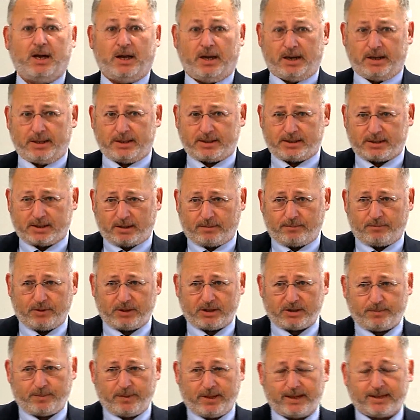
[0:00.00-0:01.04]
in some
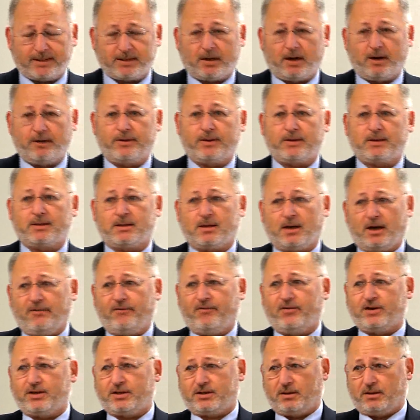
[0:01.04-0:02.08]
respects, are the
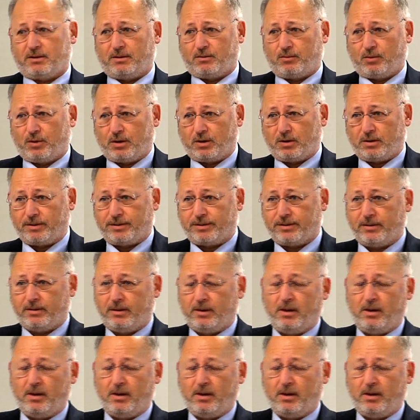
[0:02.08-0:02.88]
toughest in the world.